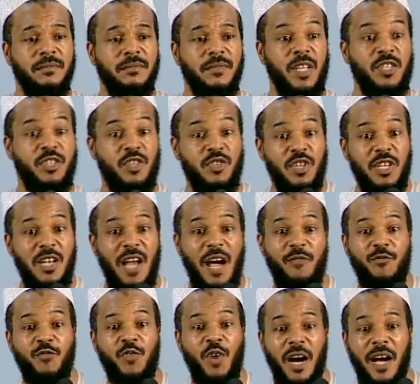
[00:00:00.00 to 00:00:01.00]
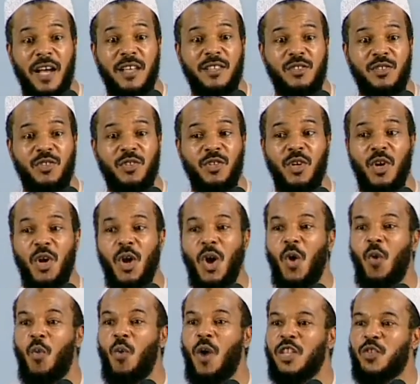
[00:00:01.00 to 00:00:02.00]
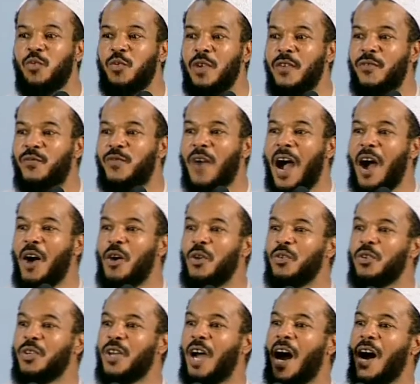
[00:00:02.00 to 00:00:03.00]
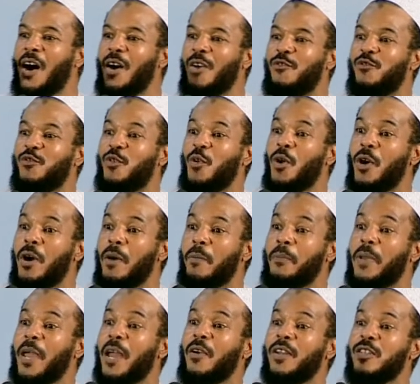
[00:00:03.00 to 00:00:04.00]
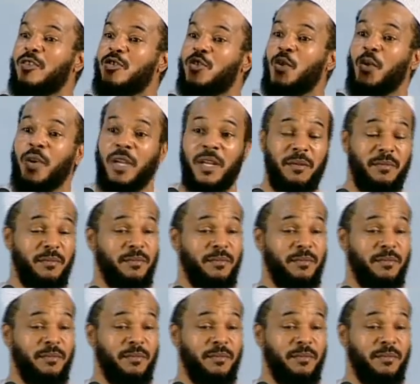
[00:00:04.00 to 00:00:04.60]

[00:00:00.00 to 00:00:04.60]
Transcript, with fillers: It is enough for us what we found our foreparents doing.